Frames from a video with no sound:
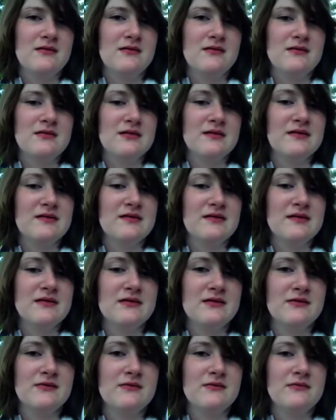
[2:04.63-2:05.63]
just
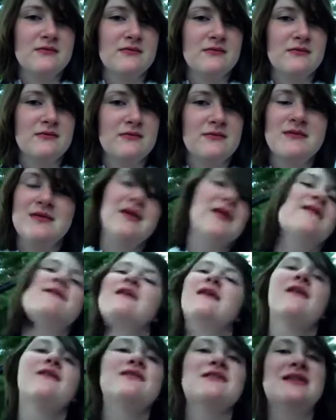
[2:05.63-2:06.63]
know if
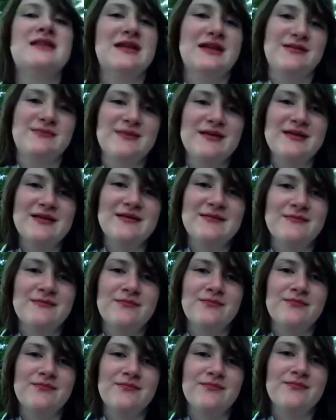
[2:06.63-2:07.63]
you ever need me,
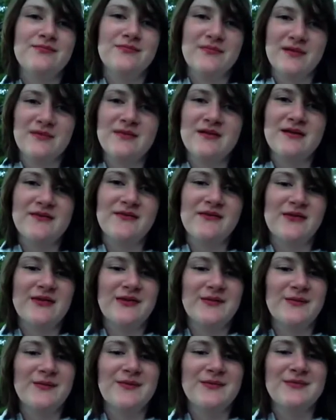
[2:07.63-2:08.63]
I'm there for
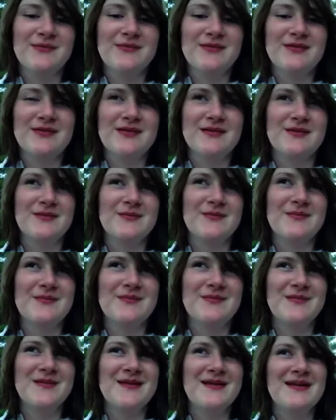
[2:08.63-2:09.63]
you. So
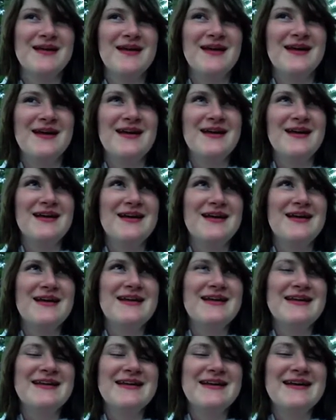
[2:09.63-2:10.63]

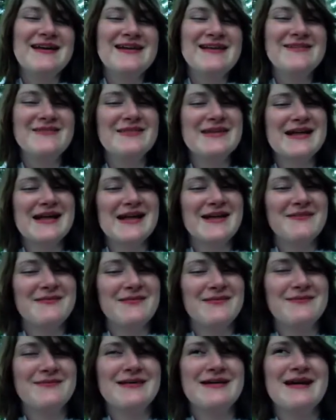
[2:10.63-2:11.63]
yeah, you've been
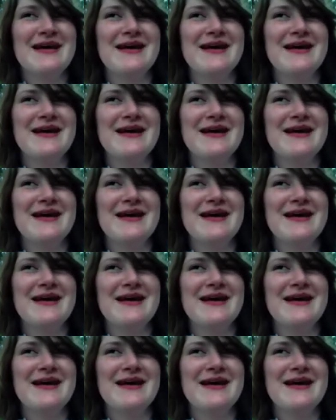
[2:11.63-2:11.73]
helping me